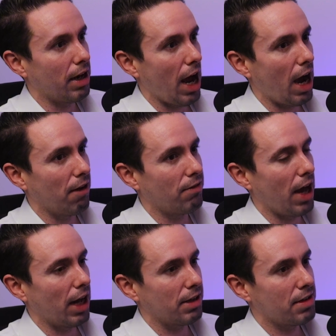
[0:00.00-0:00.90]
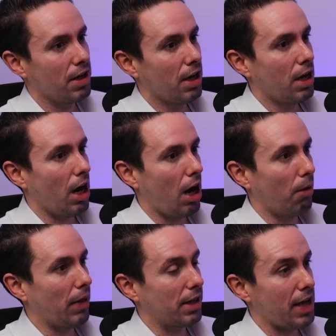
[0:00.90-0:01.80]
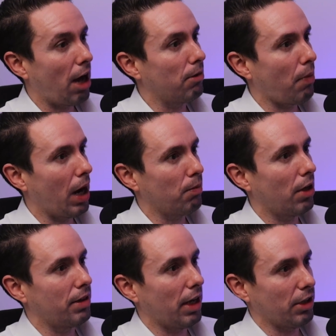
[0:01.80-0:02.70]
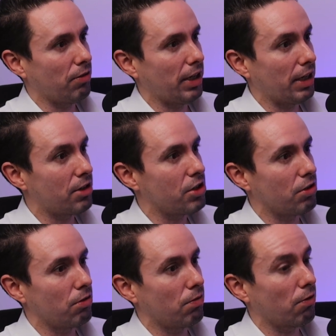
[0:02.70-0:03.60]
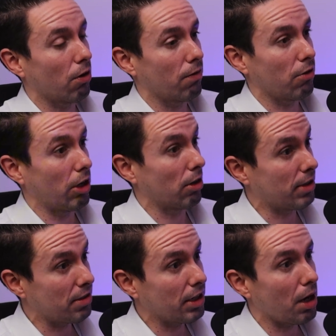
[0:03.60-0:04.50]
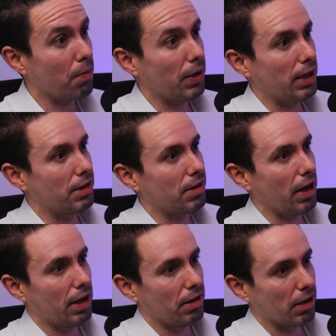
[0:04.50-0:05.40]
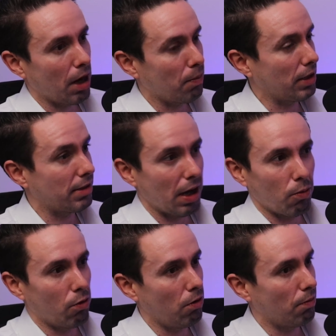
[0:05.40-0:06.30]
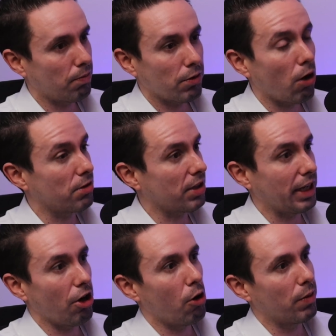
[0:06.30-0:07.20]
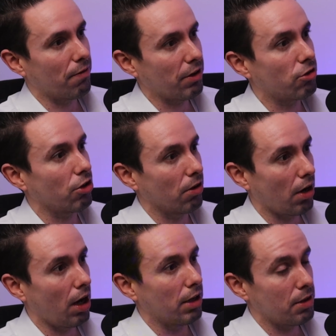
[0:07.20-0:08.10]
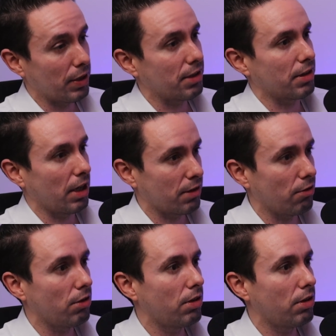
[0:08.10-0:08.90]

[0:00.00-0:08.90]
have that talent pipeline that you need for your existing companies and the companies that will call Seguin home in the future to be successful.